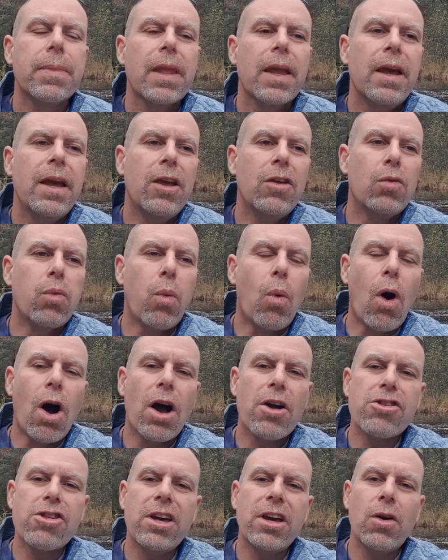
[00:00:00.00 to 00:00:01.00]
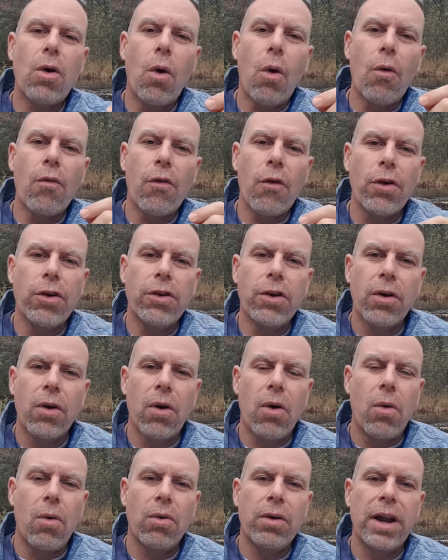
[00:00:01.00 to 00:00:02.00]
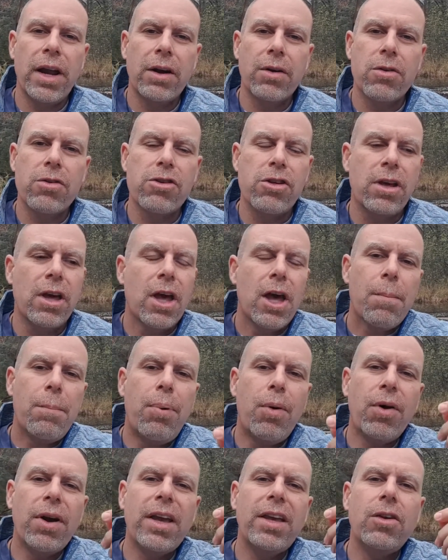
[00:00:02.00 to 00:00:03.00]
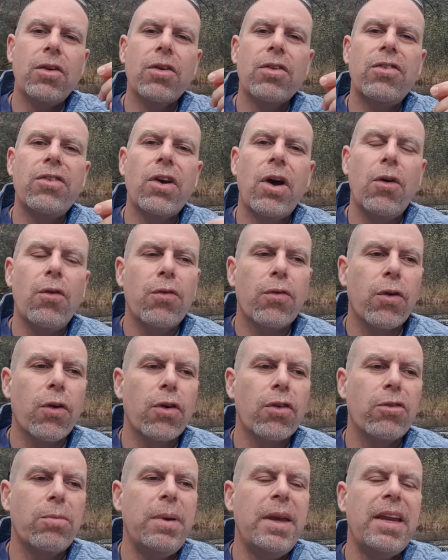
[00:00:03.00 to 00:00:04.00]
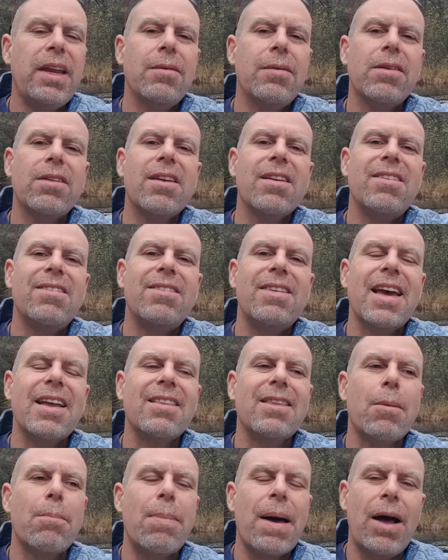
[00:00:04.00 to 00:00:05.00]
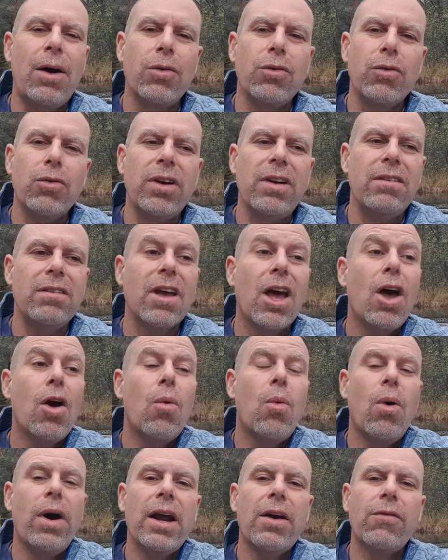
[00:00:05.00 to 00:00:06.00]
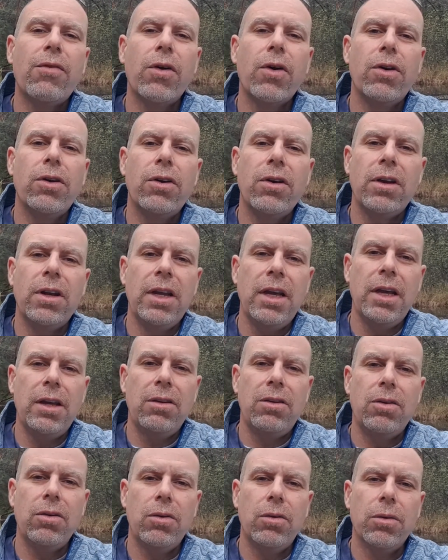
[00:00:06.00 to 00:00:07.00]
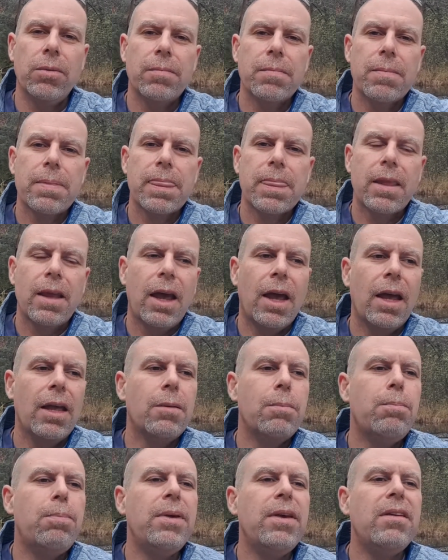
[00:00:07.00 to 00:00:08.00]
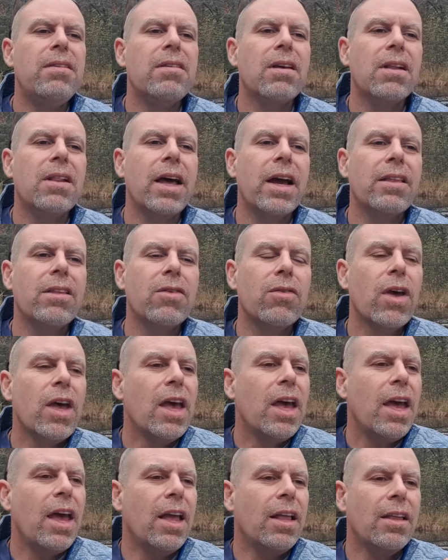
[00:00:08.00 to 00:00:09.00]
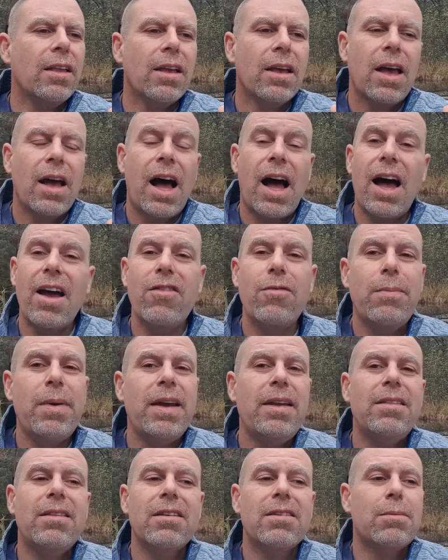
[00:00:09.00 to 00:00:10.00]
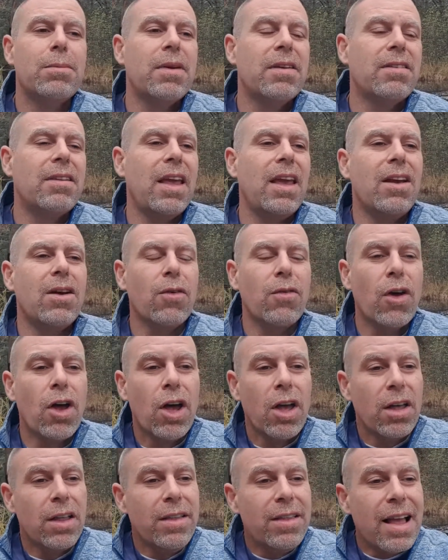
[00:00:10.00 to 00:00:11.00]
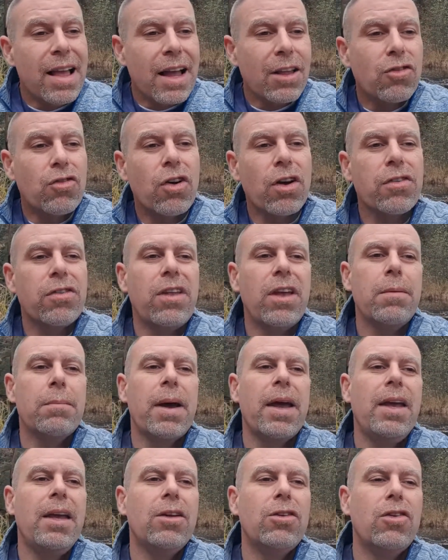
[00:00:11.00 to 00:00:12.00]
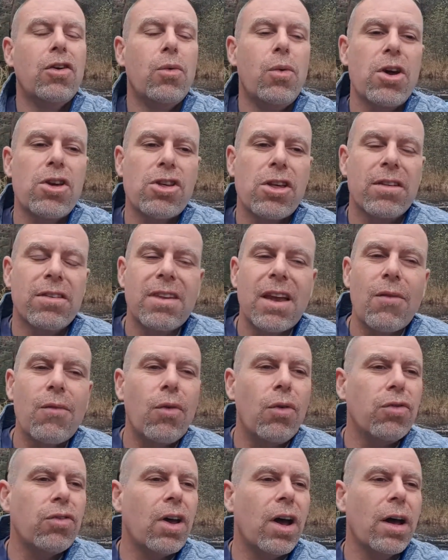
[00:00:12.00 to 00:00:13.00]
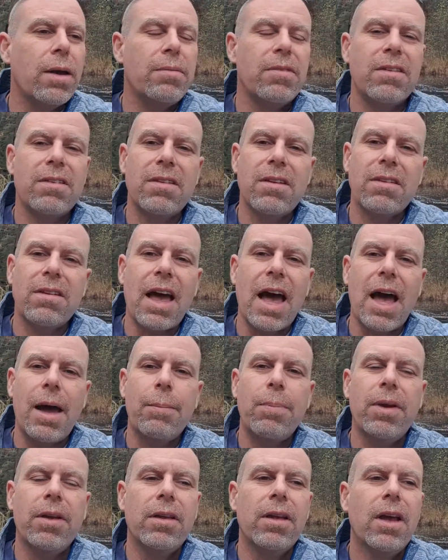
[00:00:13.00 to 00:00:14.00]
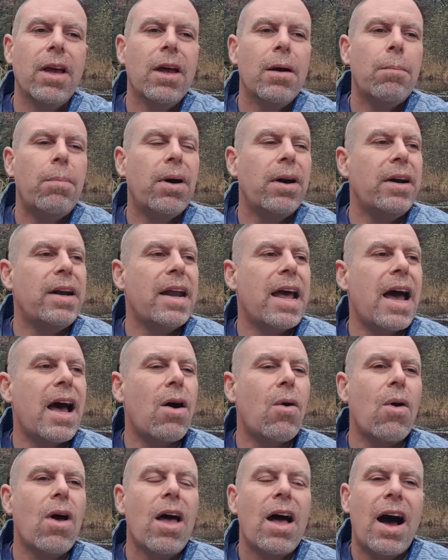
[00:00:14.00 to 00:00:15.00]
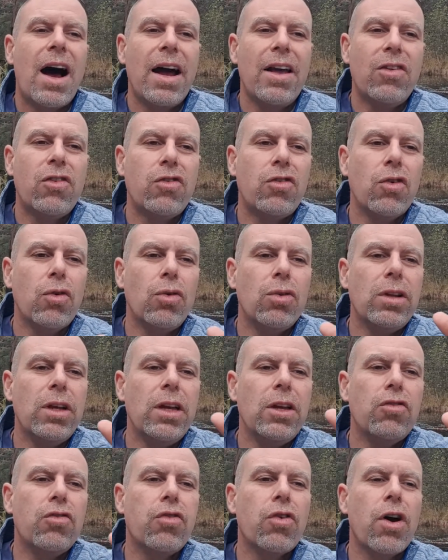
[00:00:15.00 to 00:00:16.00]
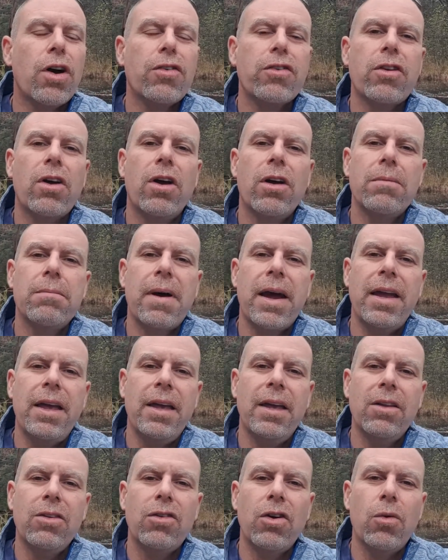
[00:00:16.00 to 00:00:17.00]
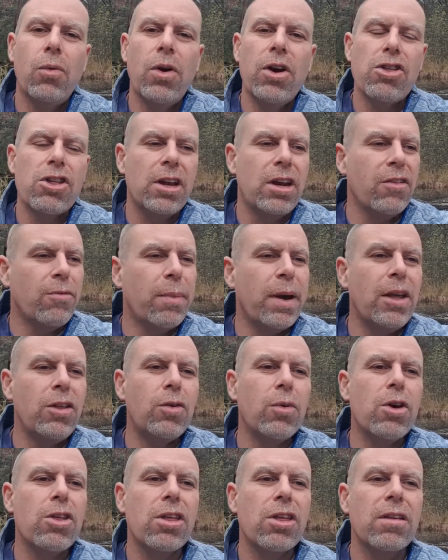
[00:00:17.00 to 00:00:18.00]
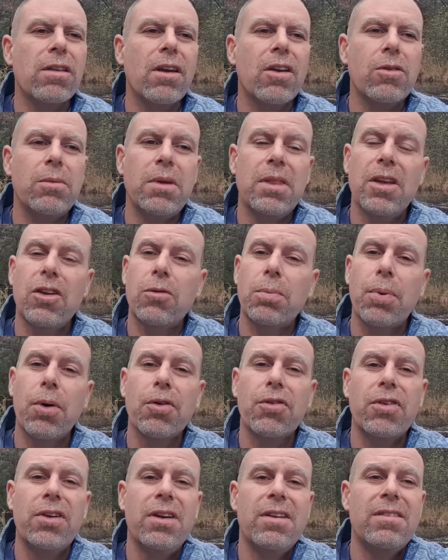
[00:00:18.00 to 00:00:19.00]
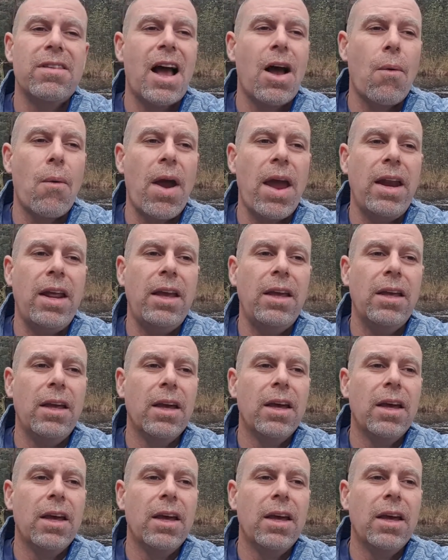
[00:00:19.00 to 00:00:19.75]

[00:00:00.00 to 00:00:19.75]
is watching over your own energy. Putting yourself first, being able to set the boundaries whenever you need to, and be selective. And I've made this mistake of not trusting my intuition. Several times this has happened. But now I solely trust on my intuition. If my intuition tells me this person is not ready,